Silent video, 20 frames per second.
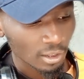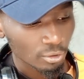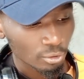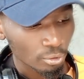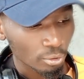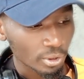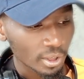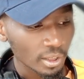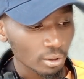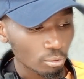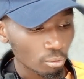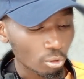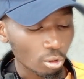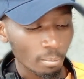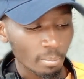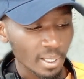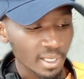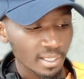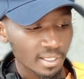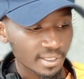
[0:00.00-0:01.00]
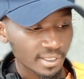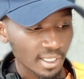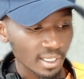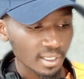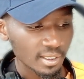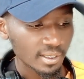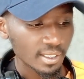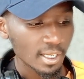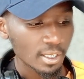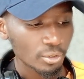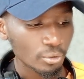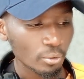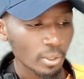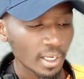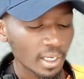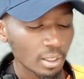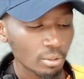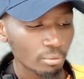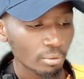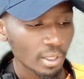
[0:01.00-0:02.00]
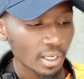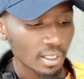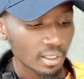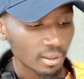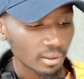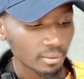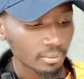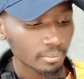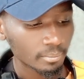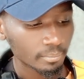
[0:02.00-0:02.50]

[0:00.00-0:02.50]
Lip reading: So you see, to combine scales. So I can do that.